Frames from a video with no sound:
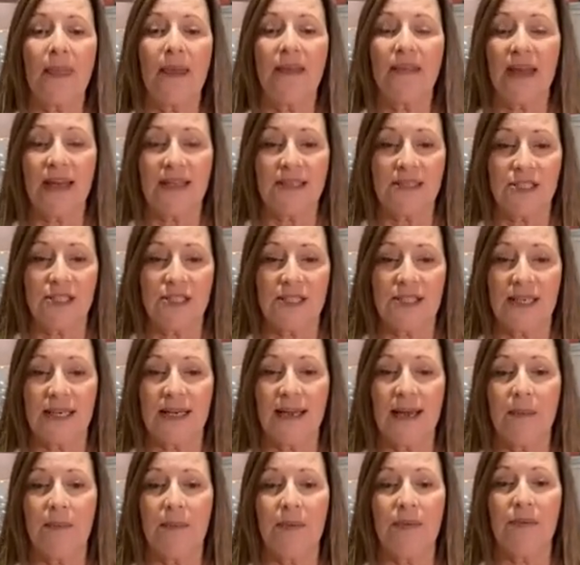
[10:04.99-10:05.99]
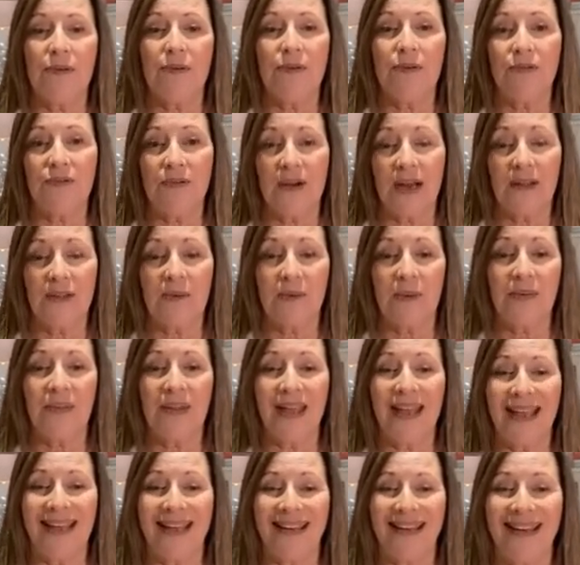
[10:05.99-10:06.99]
That's just a couple. You'll find them on the
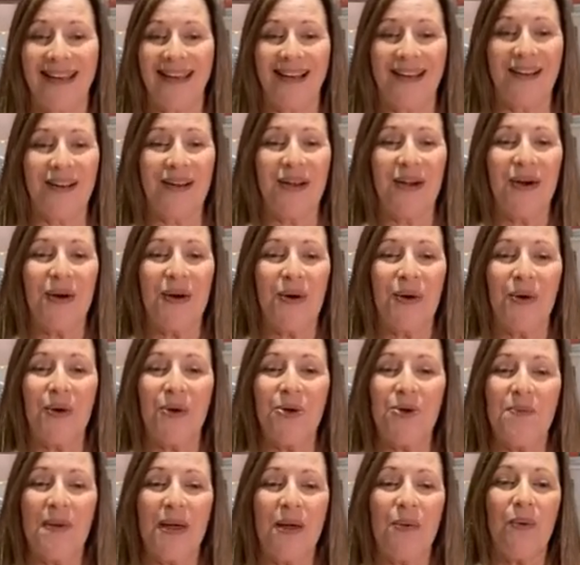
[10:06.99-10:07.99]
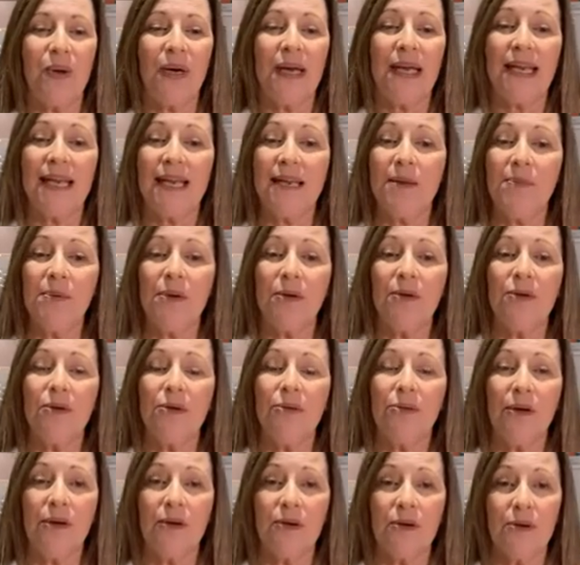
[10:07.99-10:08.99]
handout. Or you may want to keep it on
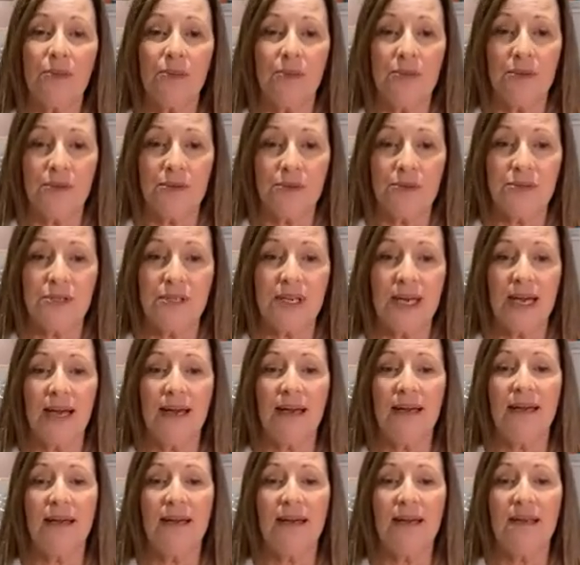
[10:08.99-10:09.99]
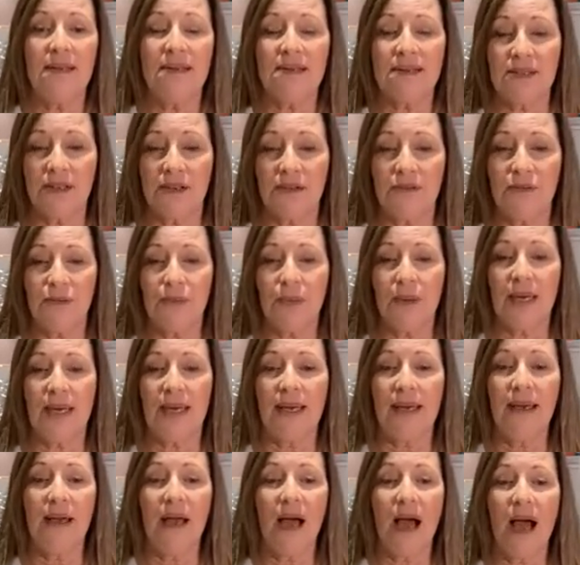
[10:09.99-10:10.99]
your own computer
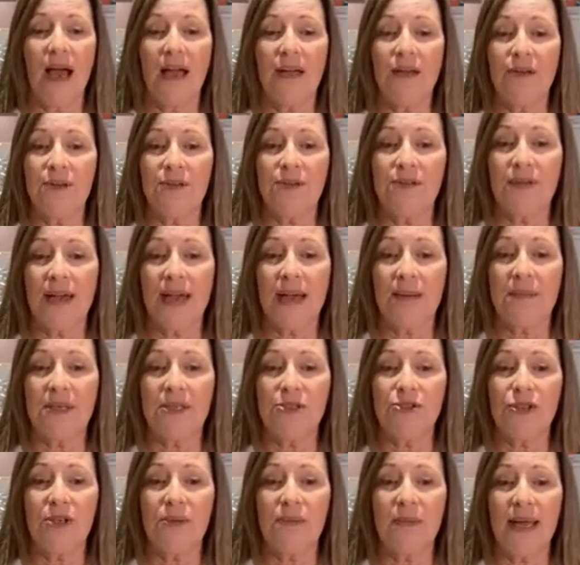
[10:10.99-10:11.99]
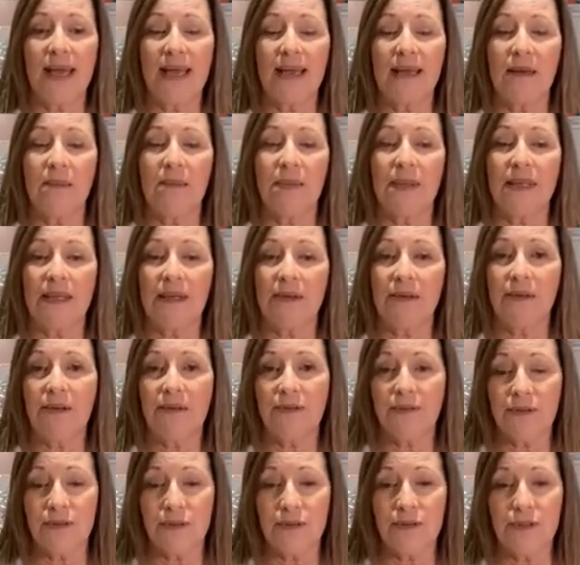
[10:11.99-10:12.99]
software. I use Family Tree Maker, but there are a
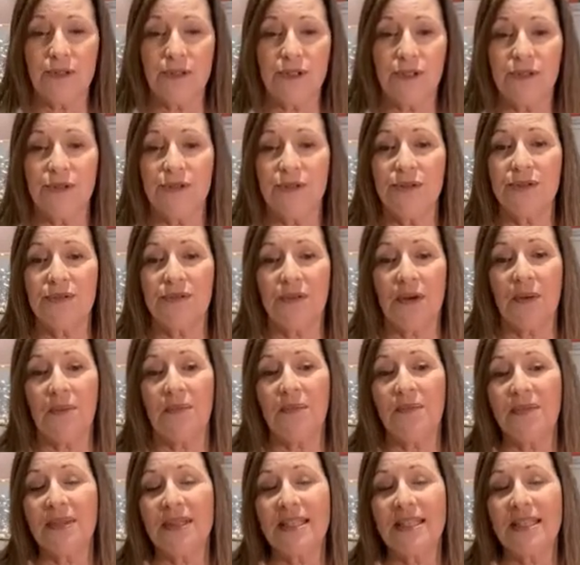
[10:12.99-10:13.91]
few to choose from.